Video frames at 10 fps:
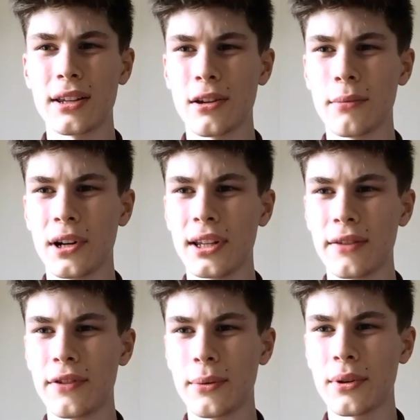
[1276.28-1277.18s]
don't mind.
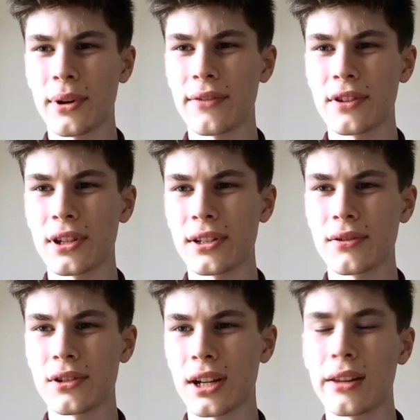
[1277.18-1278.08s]
If you want to advertise
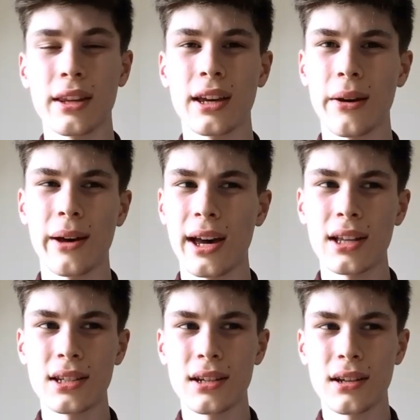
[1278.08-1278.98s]
your channel, then go
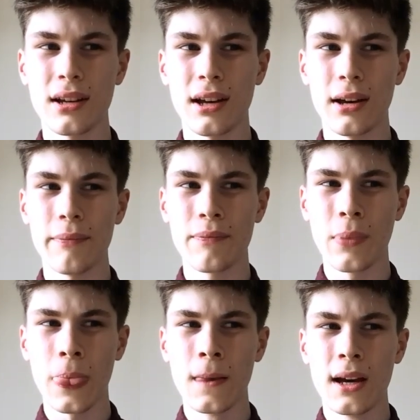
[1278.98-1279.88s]
ahead.
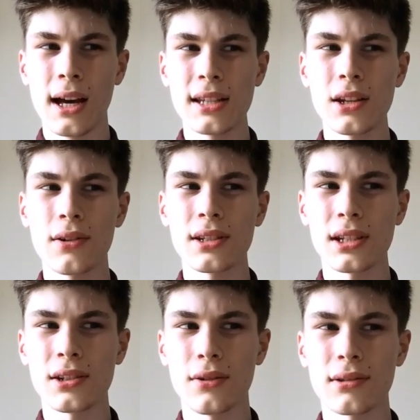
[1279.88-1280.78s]
as long as
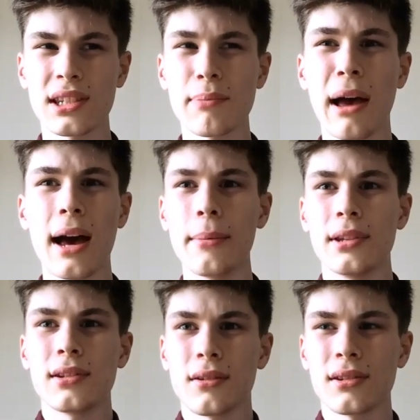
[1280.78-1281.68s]
it's not spam, and
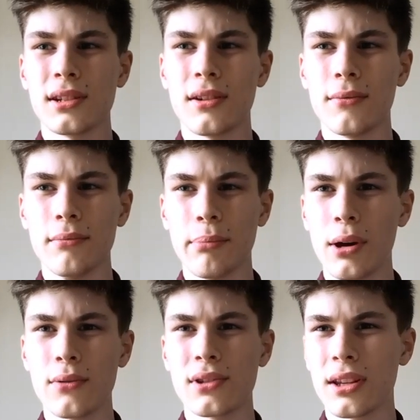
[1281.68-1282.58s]
as long as you don't
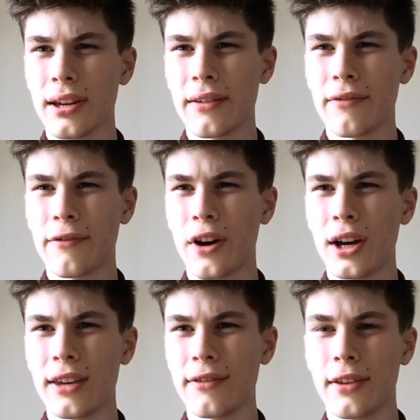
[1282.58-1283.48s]
post like
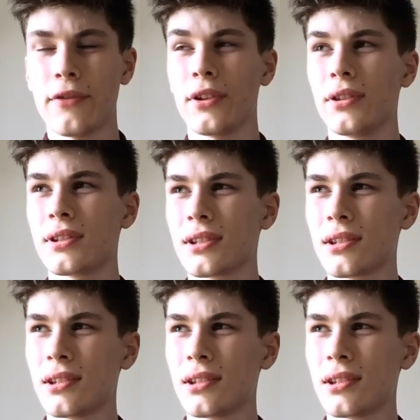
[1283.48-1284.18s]
5 different